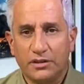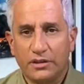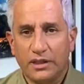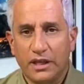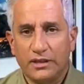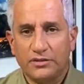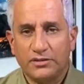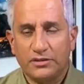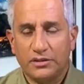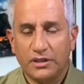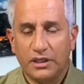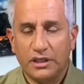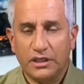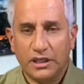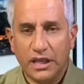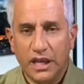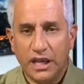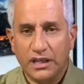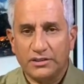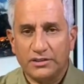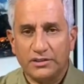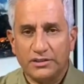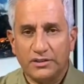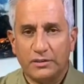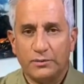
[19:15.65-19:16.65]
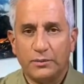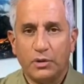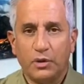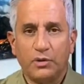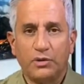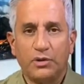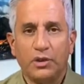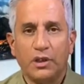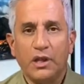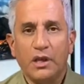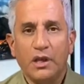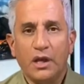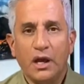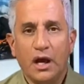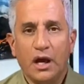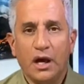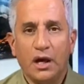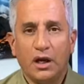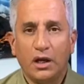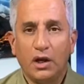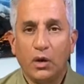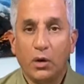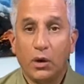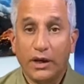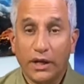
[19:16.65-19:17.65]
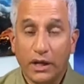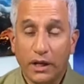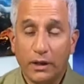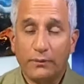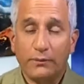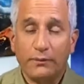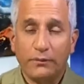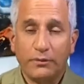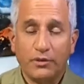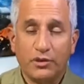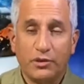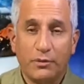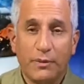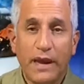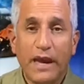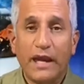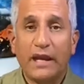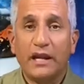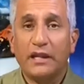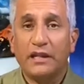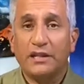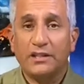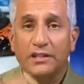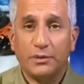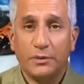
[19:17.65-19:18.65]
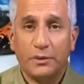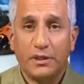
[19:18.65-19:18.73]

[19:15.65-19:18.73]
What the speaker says: The deaths and cases are both going up dramatically,